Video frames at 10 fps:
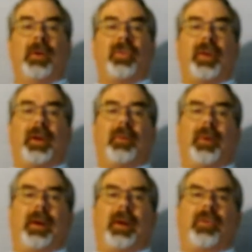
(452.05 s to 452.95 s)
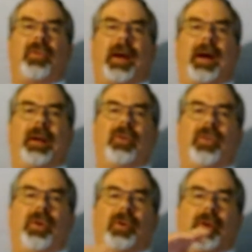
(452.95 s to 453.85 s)
See, when it's out of
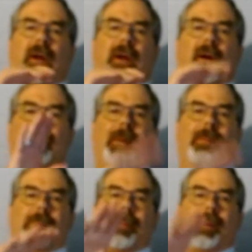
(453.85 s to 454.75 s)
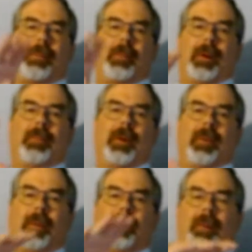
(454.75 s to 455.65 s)
tune, you're going to hear a bub, bub, bub, bub, bub, bub,
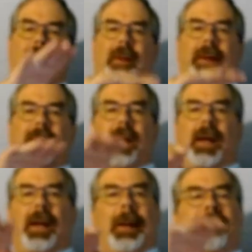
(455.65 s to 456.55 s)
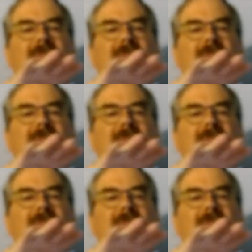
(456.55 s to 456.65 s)
bub, bub, like that.